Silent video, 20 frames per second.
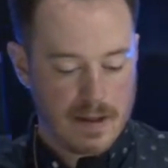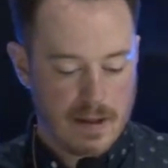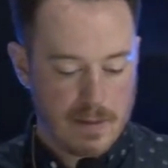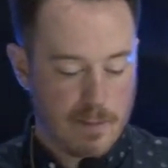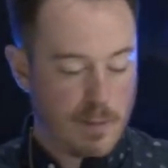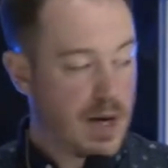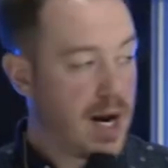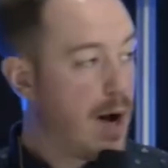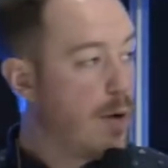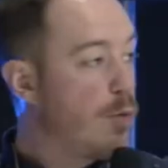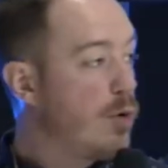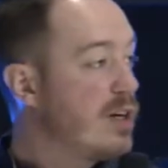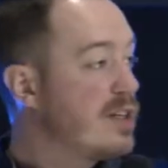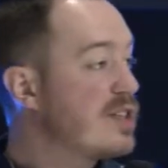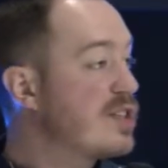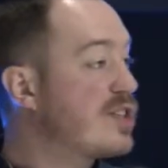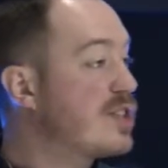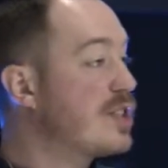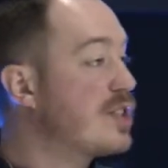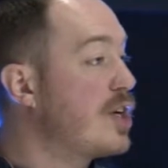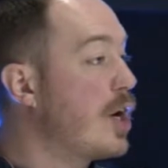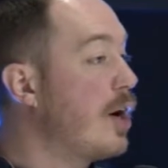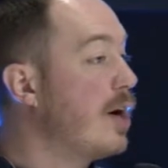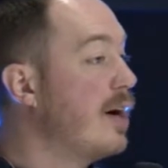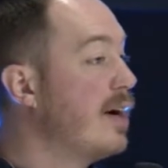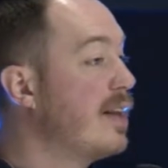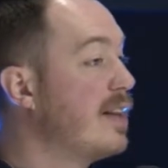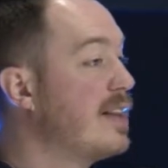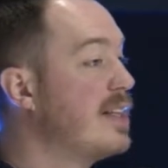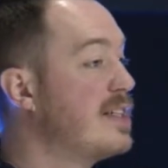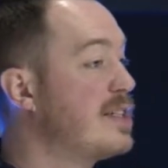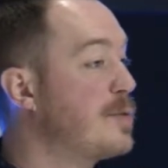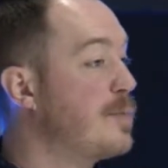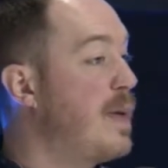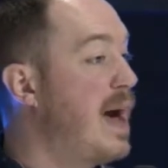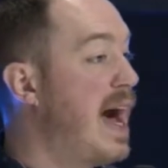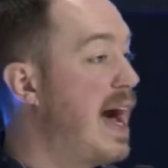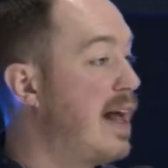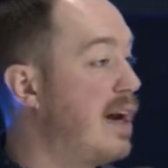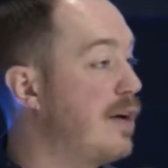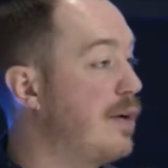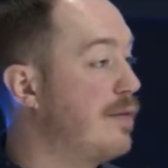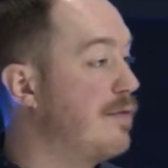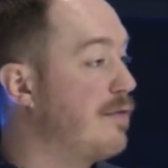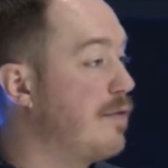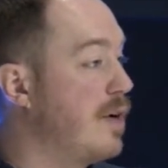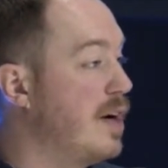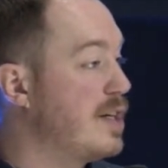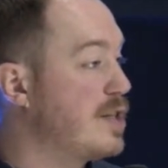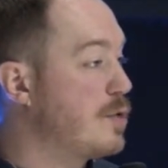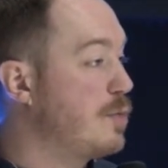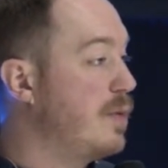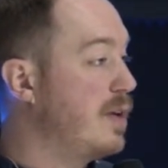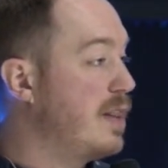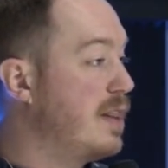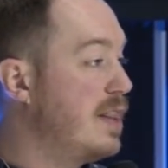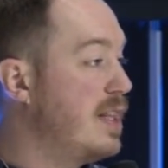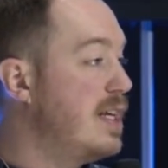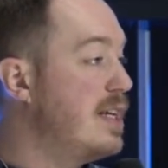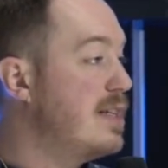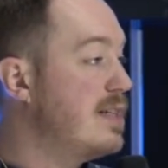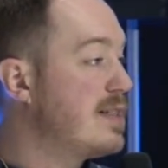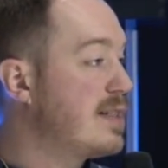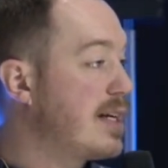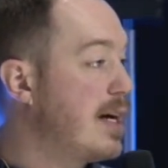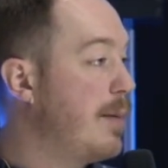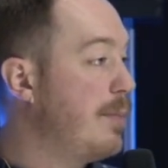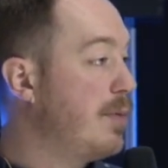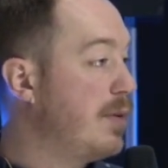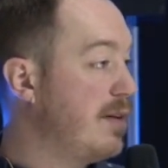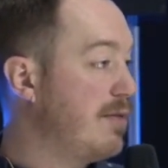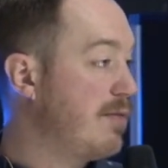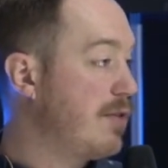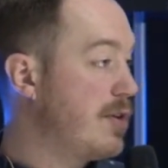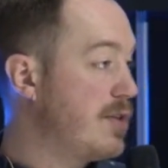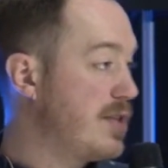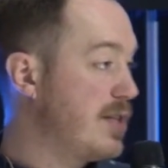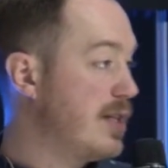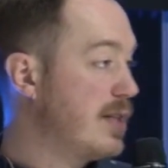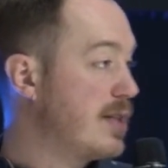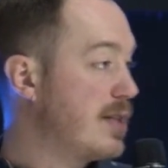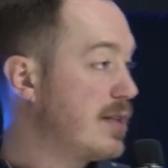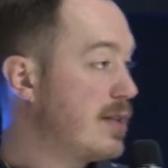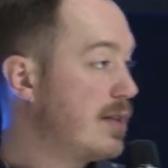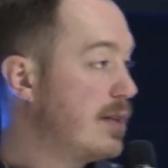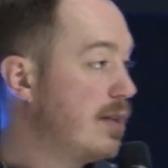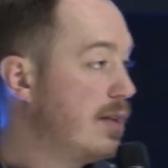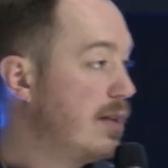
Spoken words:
But I want to start this pattern for us with these couple of verses.